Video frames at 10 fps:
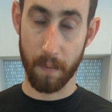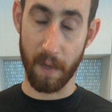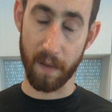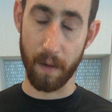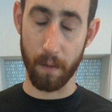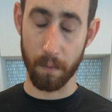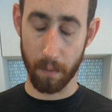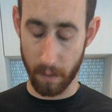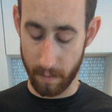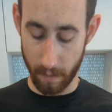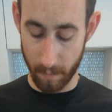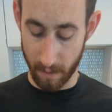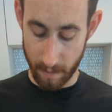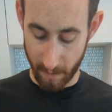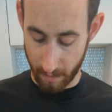Not sterile, but
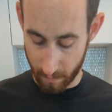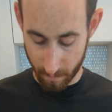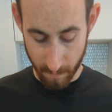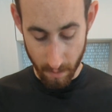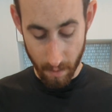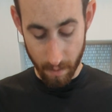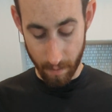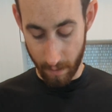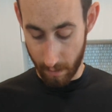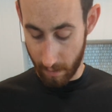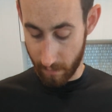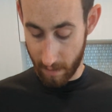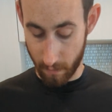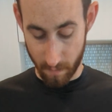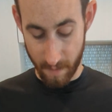clean my hands. Then I've
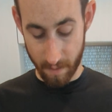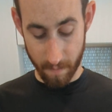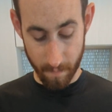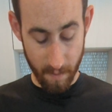got those meds.